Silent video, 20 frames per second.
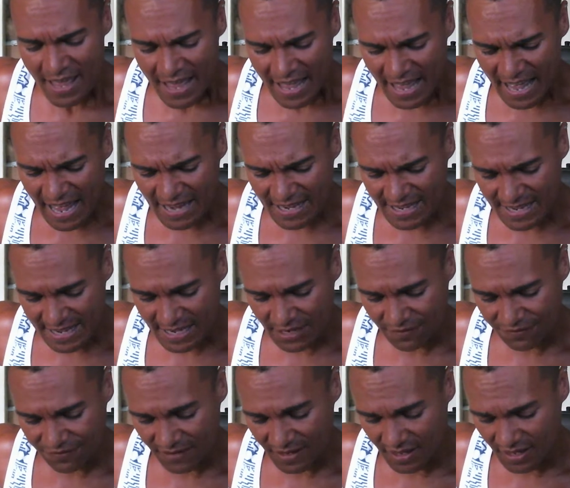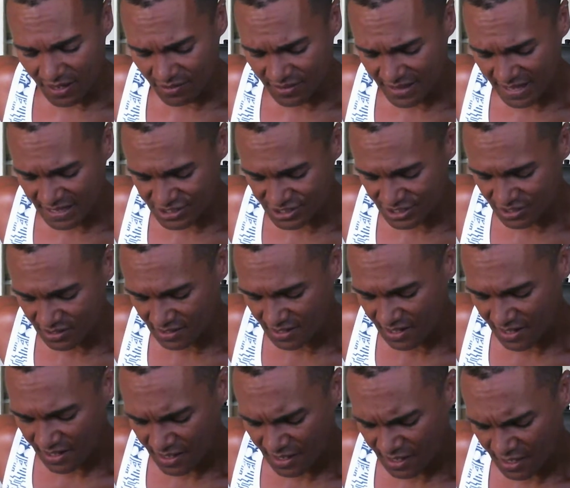I need to feel that your
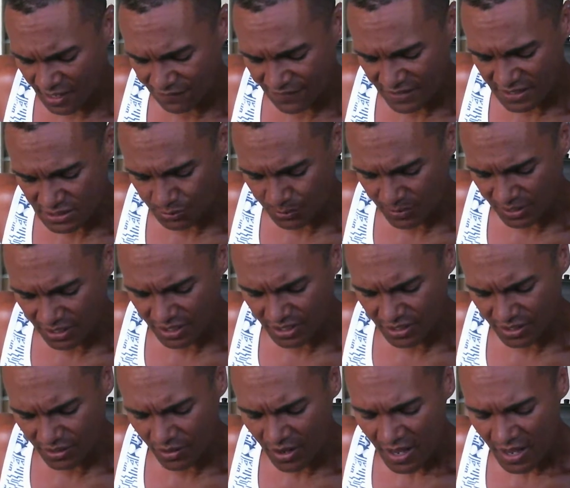love is real,